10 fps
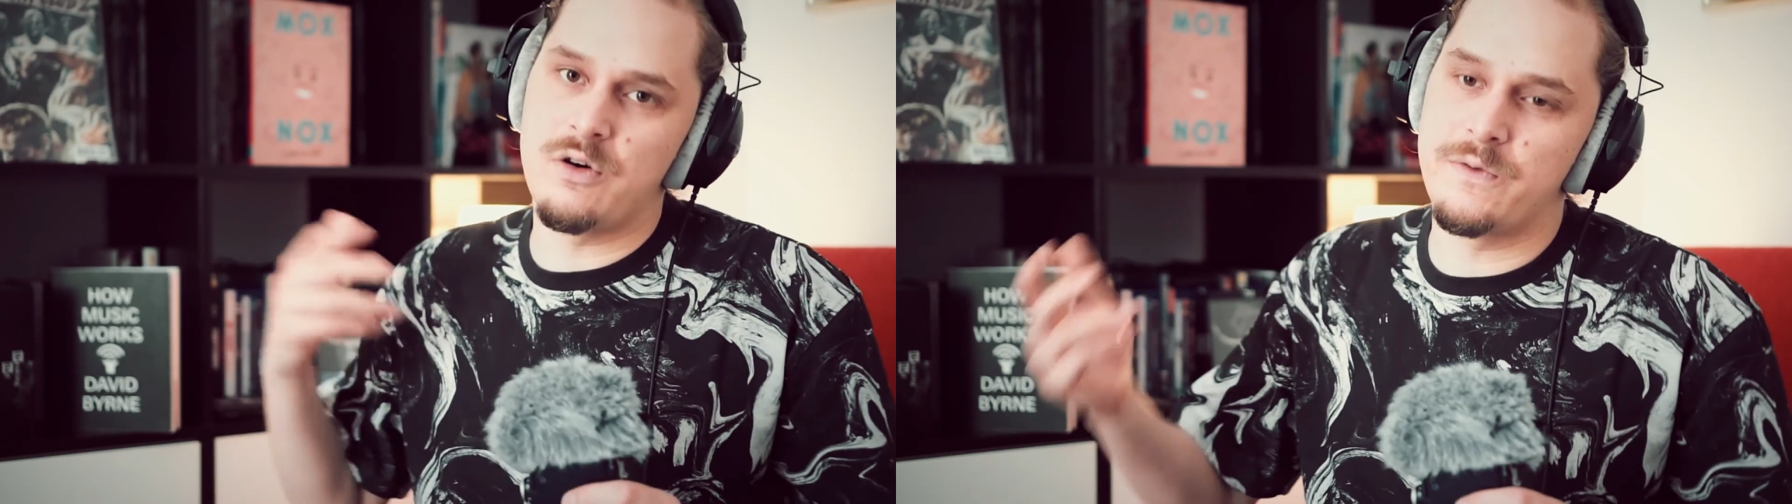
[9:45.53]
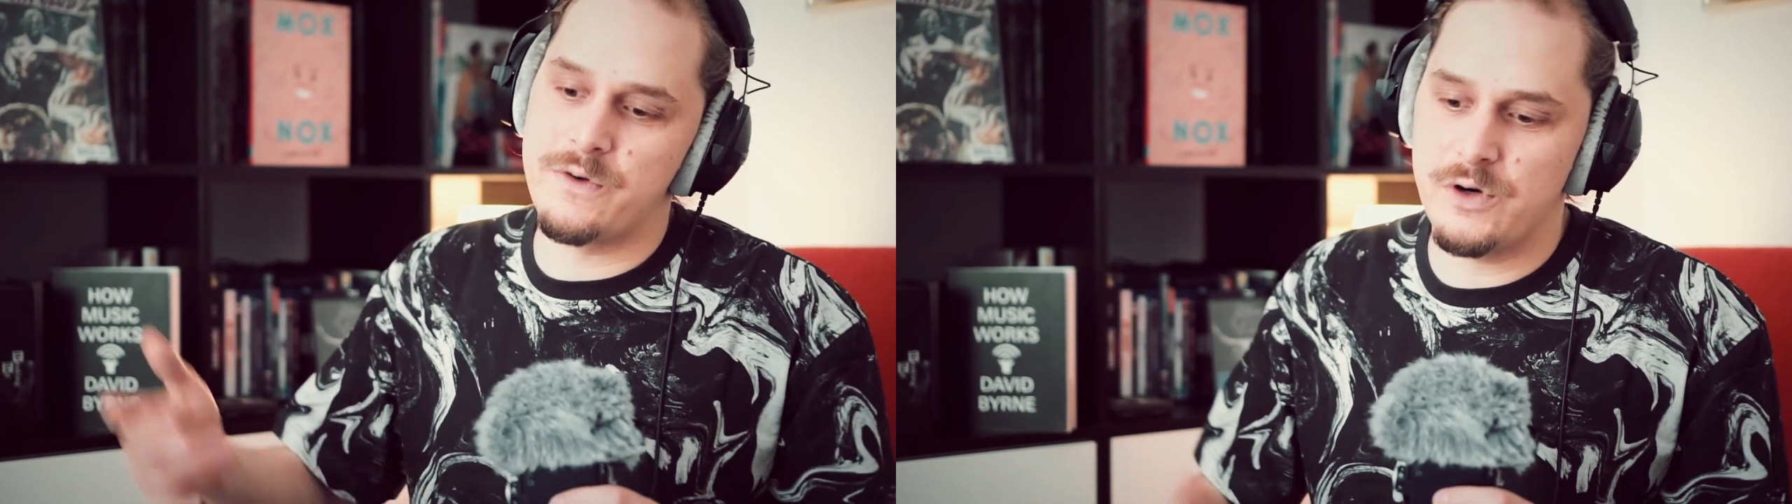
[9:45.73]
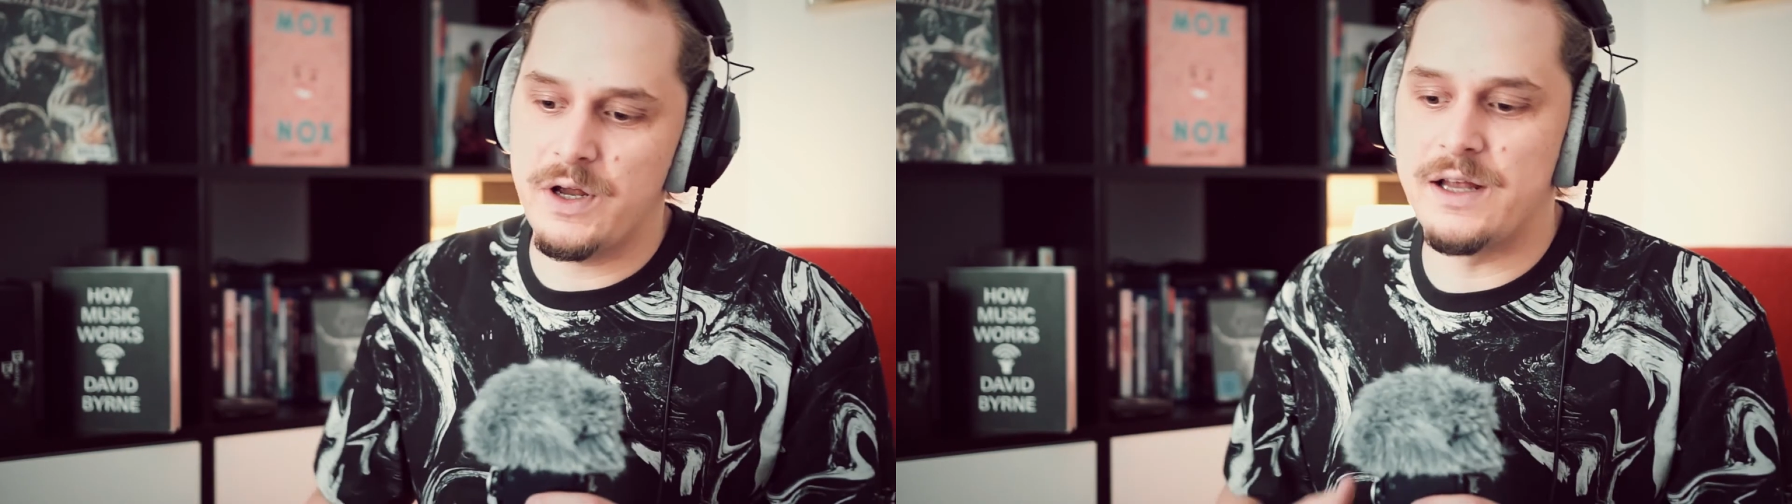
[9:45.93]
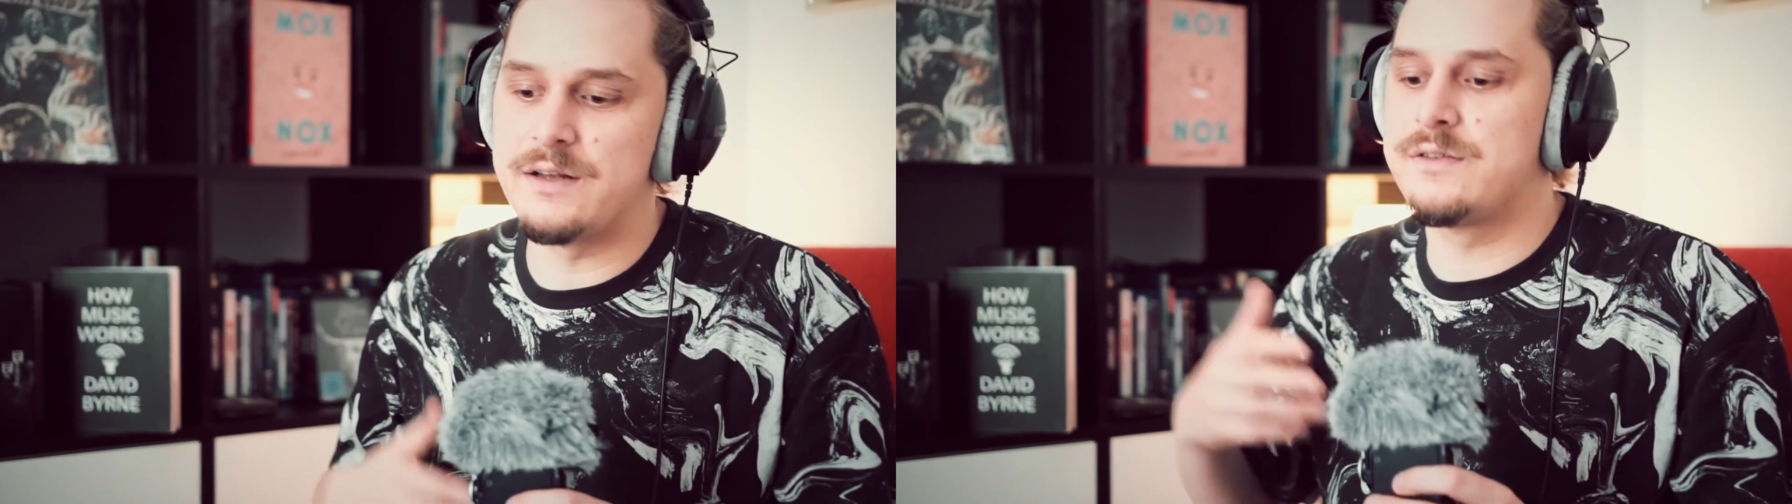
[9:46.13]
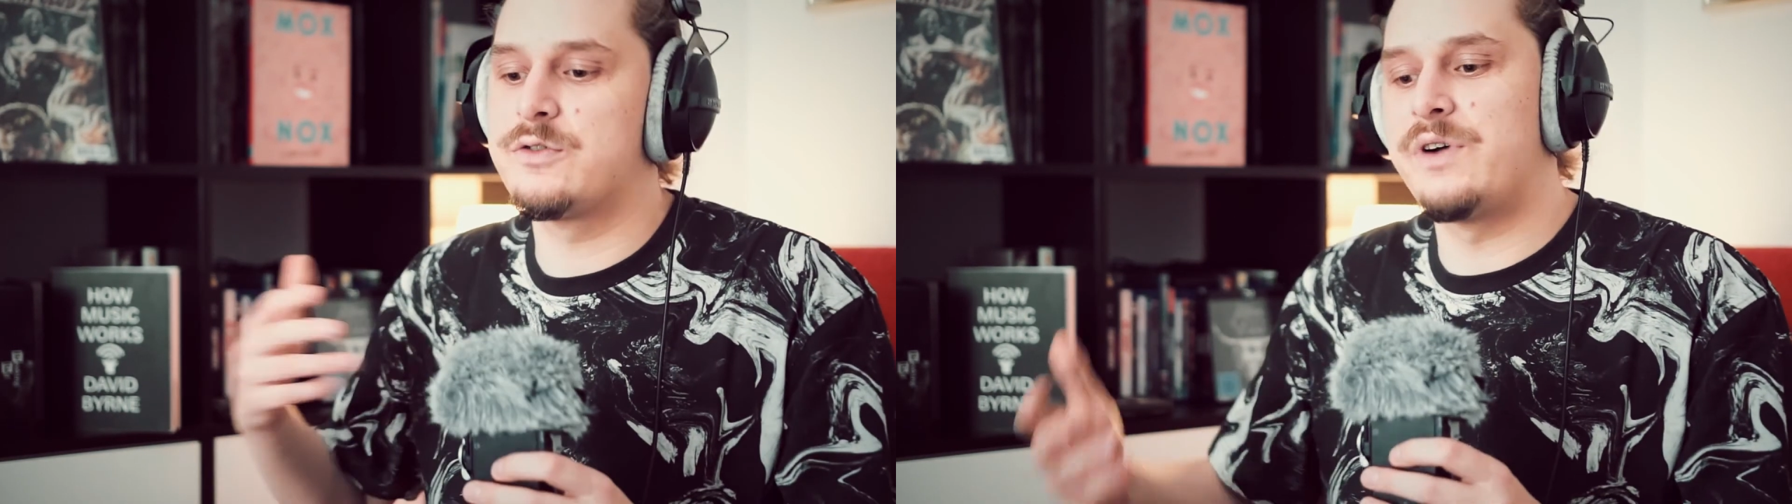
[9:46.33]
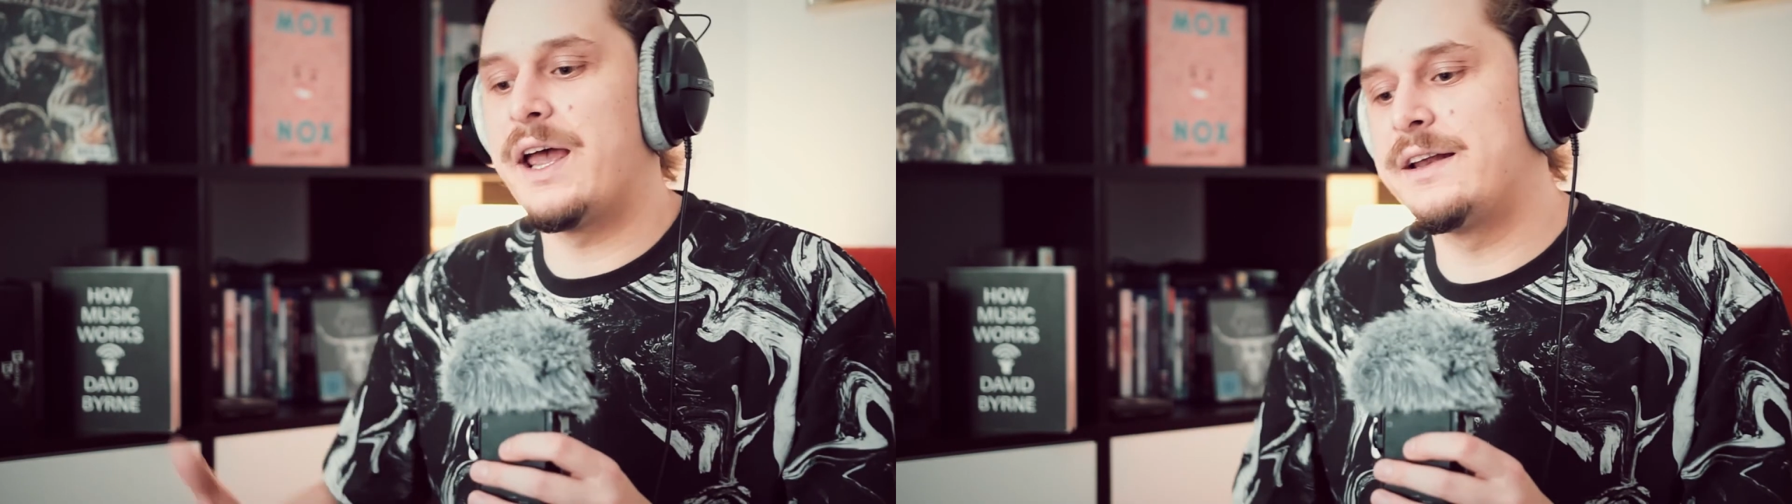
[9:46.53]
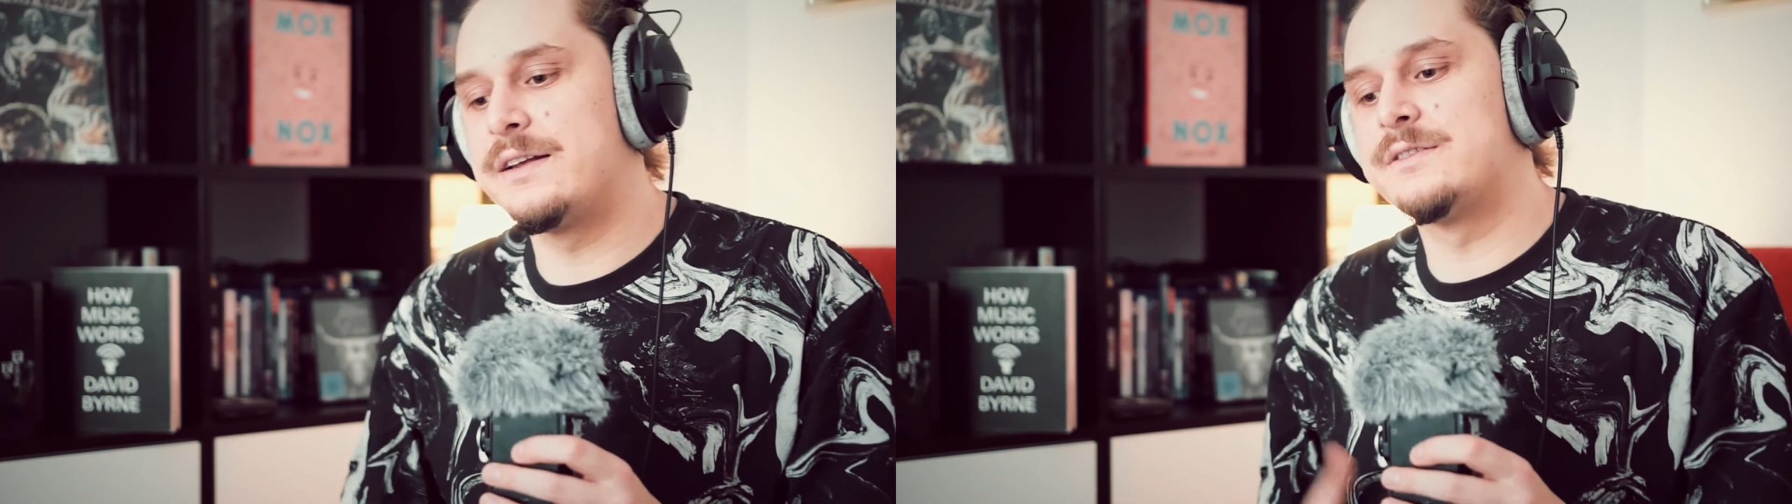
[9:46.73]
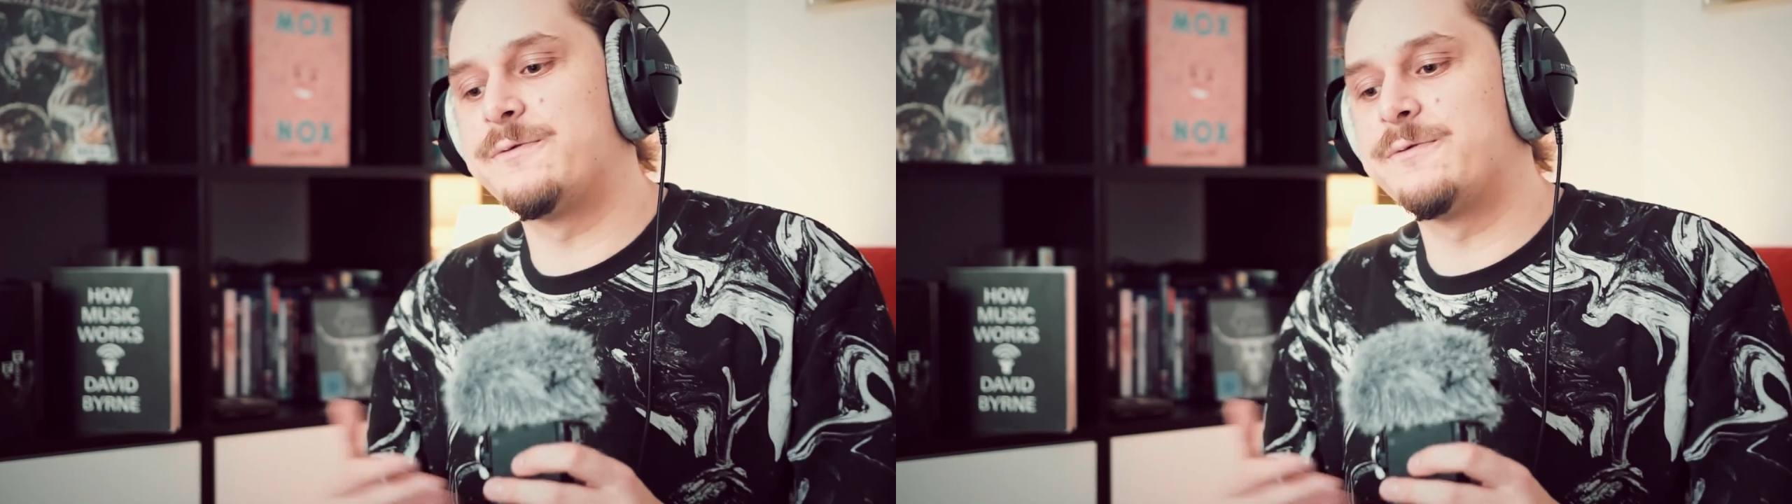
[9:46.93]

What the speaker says: over and creating